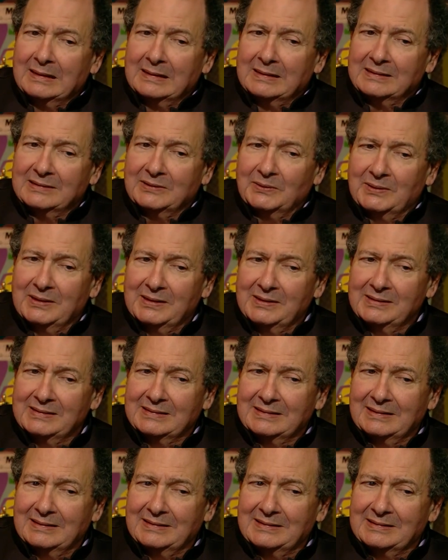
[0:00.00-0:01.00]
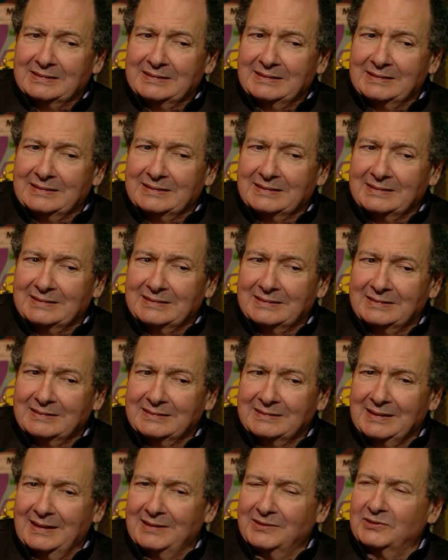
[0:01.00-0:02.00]
So there is this
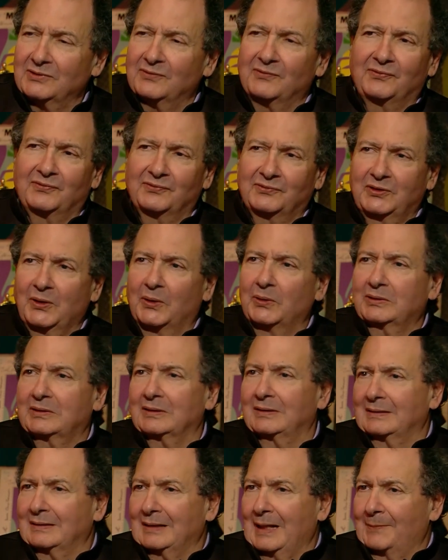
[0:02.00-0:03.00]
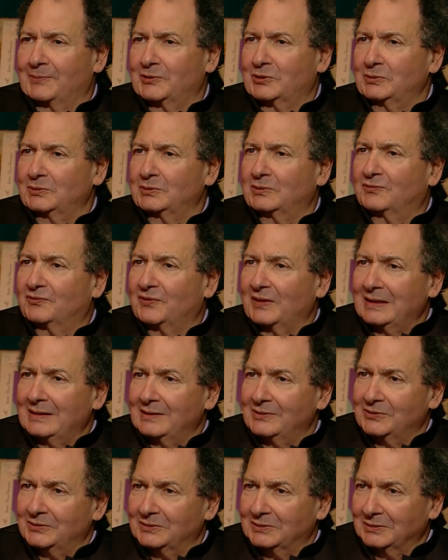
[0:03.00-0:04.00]
sense of total, absolute
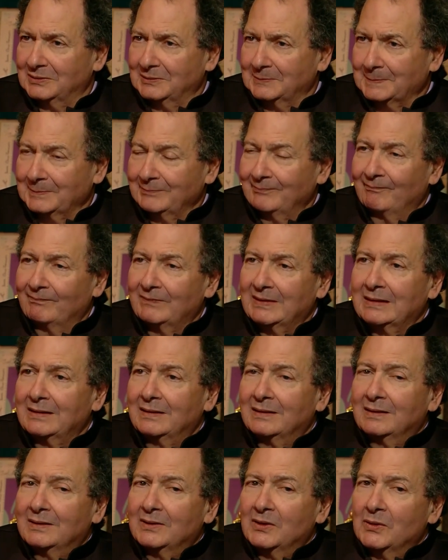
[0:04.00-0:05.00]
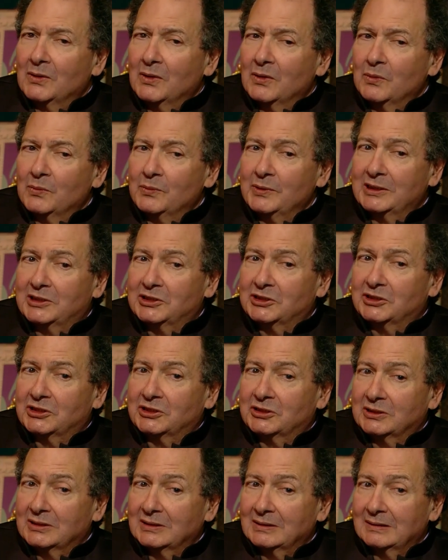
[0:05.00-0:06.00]
failure,
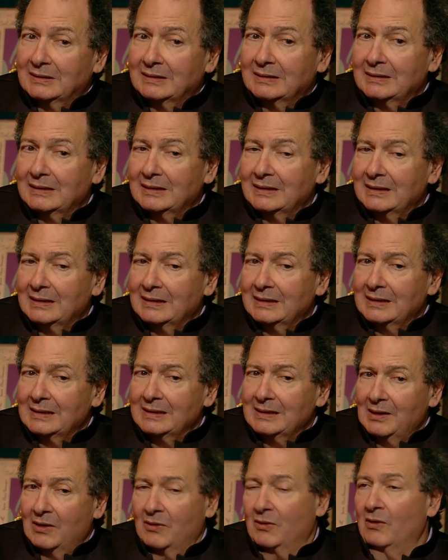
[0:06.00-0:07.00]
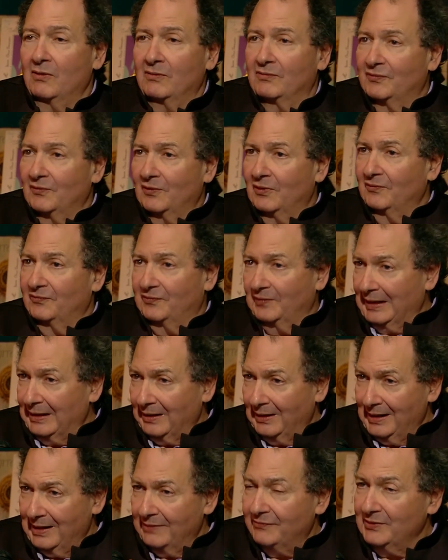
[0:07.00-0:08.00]
which of
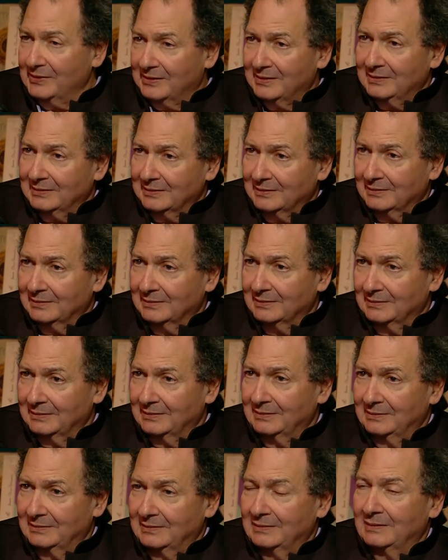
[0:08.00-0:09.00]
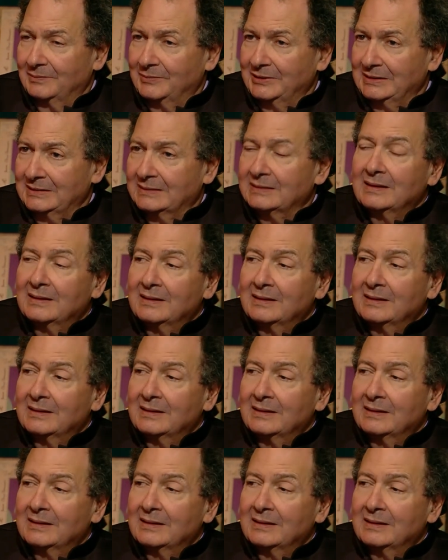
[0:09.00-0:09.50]
everything Lebanese,